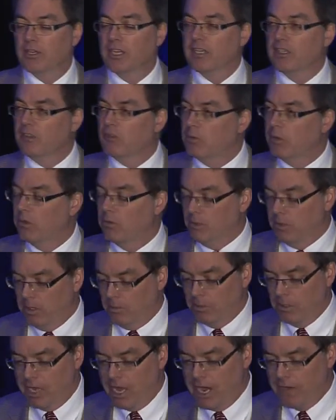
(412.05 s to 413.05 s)
I can speak with
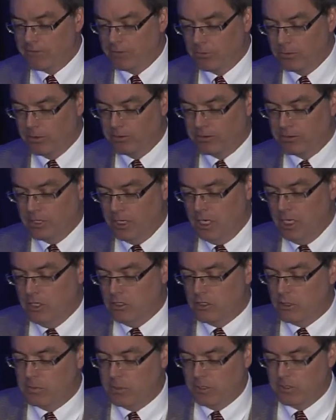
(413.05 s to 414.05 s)
people afterwards
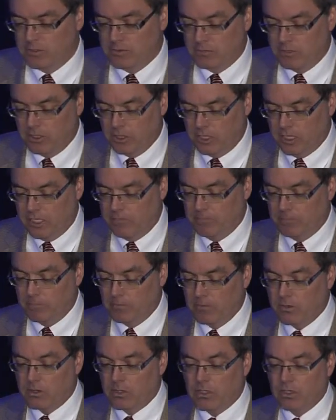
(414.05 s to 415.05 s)
just because of a time
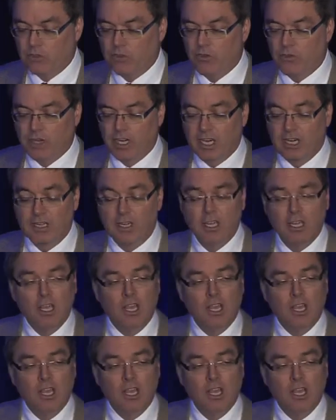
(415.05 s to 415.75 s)
constraint.